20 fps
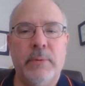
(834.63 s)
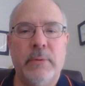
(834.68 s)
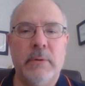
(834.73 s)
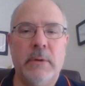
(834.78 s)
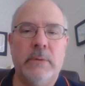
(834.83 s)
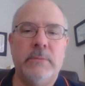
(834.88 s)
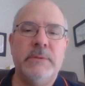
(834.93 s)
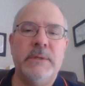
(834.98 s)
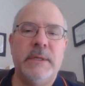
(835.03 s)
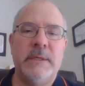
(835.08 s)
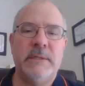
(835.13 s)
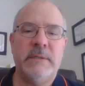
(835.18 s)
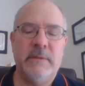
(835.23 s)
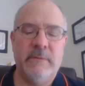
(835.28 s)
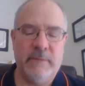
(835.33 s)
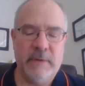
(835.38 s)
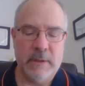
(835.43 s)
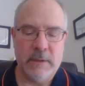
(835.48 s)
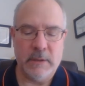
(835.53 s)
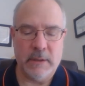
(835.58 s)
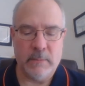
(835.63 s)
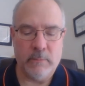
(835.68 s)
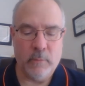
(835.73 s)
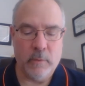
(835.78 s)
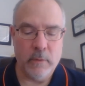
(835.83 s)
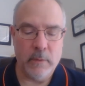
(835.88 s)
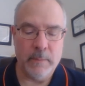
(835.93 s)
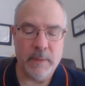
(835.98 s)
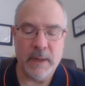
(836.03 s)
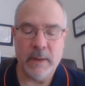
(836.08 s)
protest the Vietnam
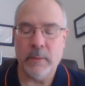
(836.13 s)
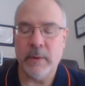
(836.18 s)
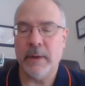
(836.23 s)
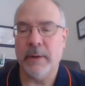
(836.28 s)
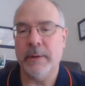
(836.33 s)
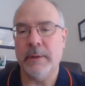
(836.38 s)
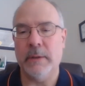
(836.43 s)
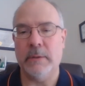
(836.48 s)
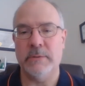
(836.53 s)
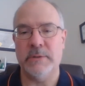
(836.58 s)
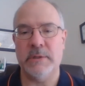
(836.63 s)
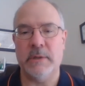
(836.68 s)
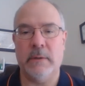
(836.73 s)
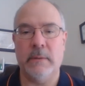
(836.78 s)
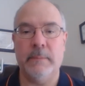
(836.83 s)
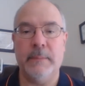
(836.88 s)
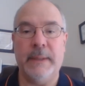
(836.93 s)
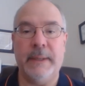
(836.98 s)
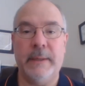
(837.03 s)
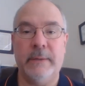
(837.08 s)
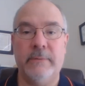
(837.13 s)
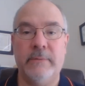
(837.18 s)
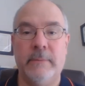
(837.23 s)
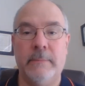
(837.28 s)
War by wearing those armbands.